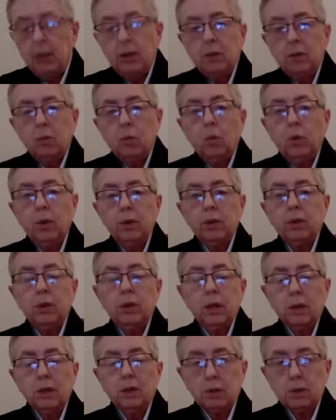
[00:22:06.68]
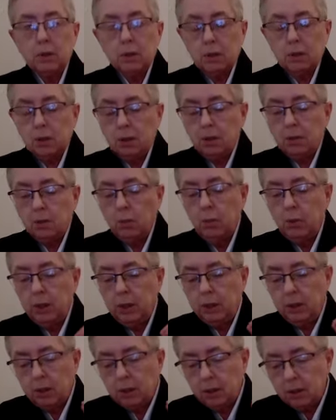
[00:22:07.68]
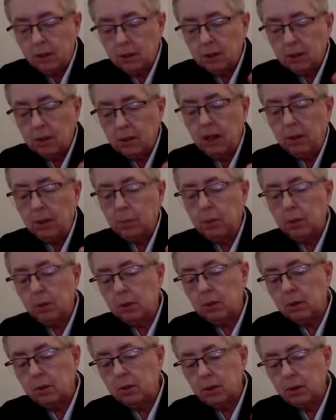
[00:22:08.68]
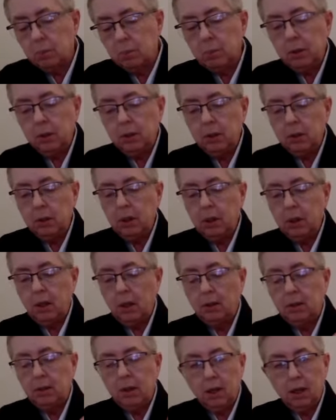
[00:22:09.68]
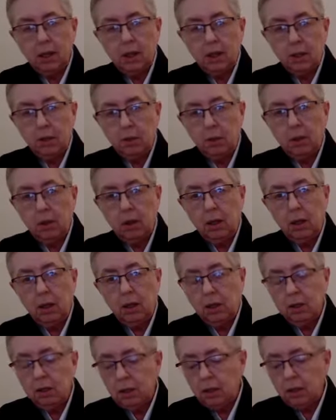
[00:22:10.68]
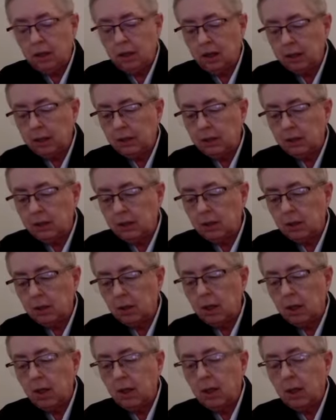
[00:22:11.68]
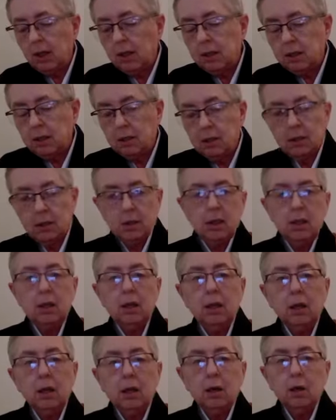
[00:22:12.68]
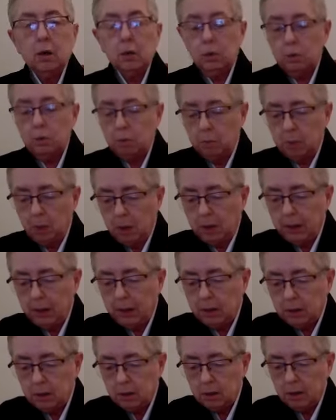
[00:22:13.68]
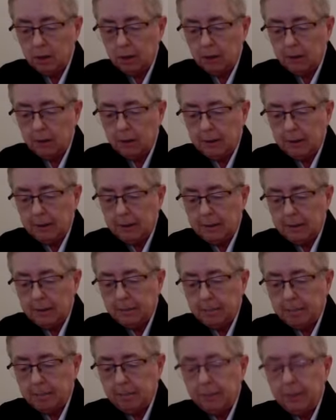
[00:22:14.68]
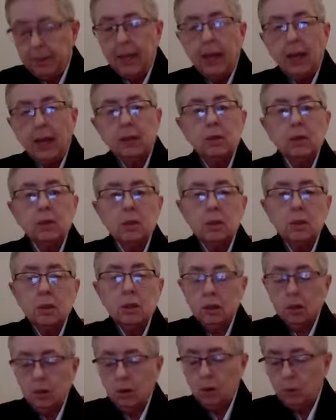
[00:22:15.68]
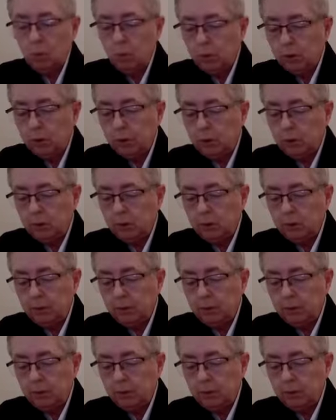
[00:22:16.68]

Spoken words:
With this, we establish the stability and the clarity and the kindness to see our own minds and to see our world.